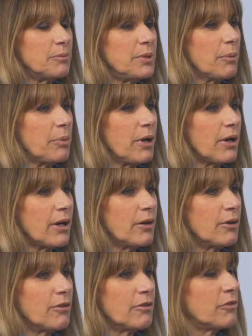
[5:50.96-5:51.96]
be a part
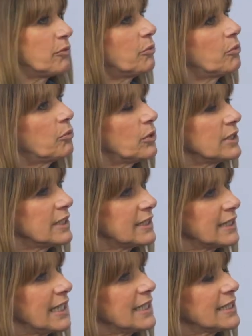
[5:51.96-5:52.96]
of what is
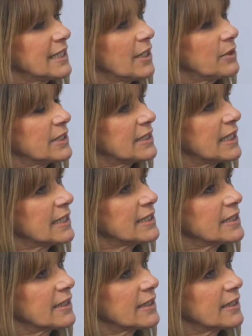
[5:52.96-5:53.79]
said and how it's said and